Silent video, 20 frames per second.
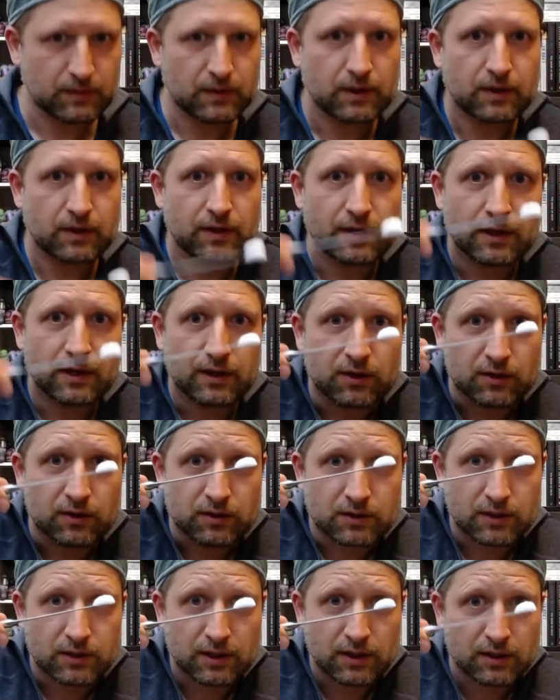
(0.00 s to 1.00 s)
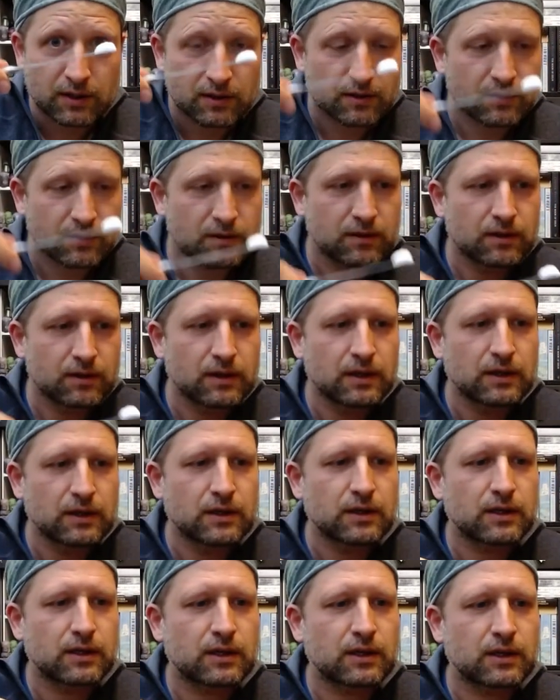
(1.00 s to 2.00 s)
Then you see, you
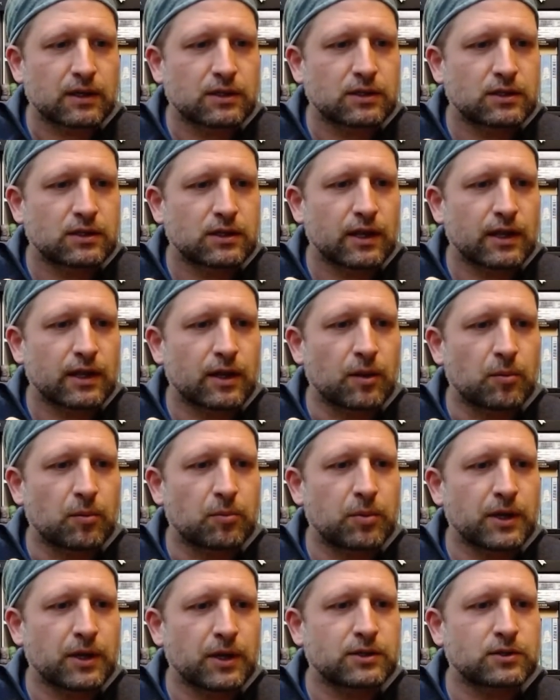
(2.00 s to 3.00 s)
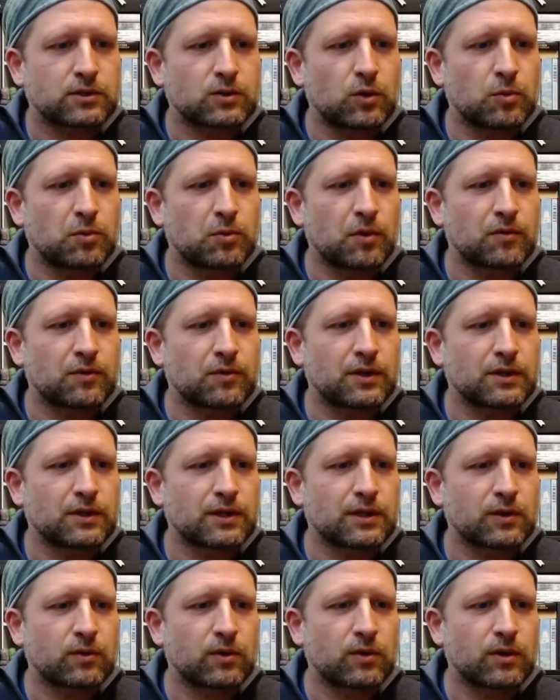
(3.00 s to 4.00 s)
can take a big scoop of this.
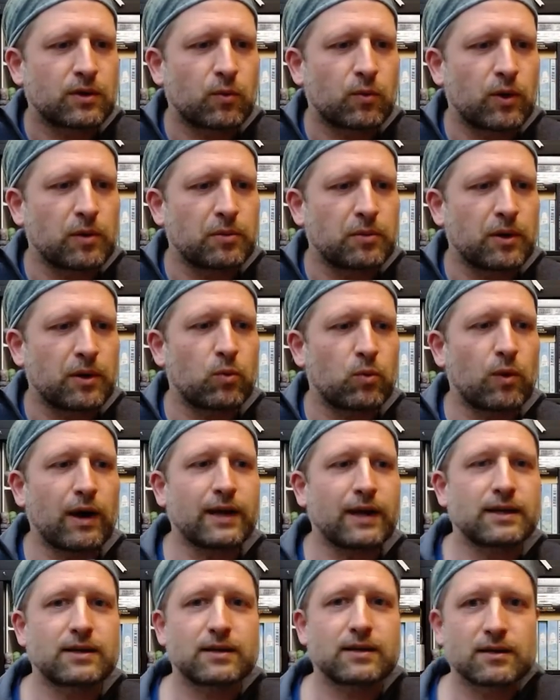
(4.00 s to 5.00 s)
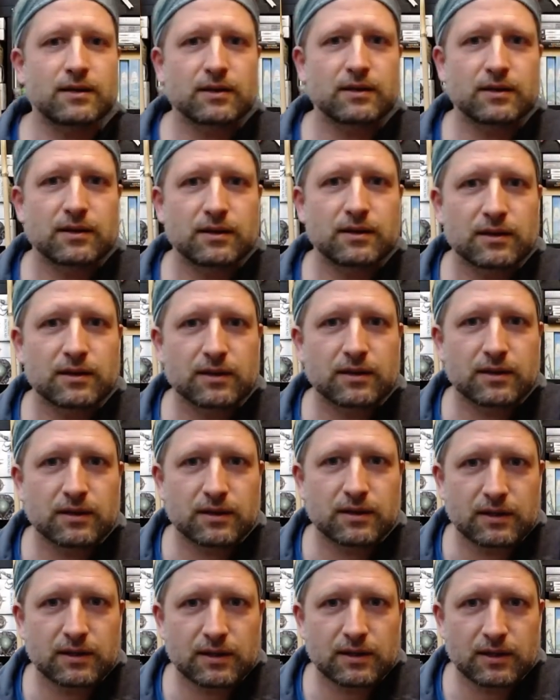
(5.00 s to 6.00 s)
It will be white
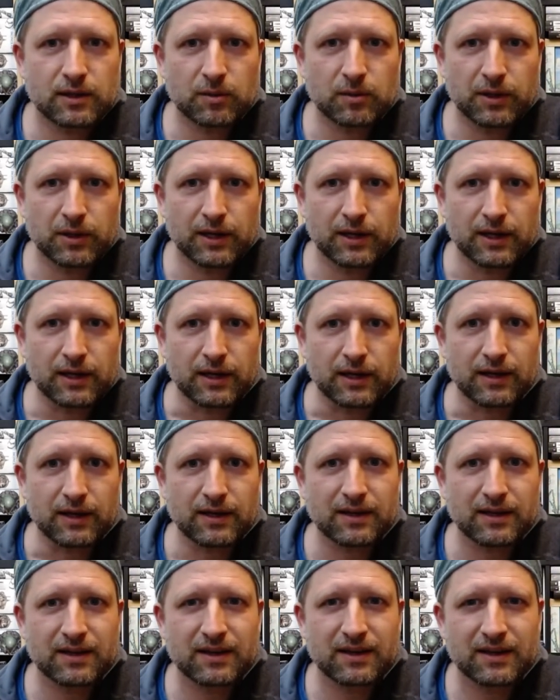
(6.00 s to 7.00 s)
in the beginning,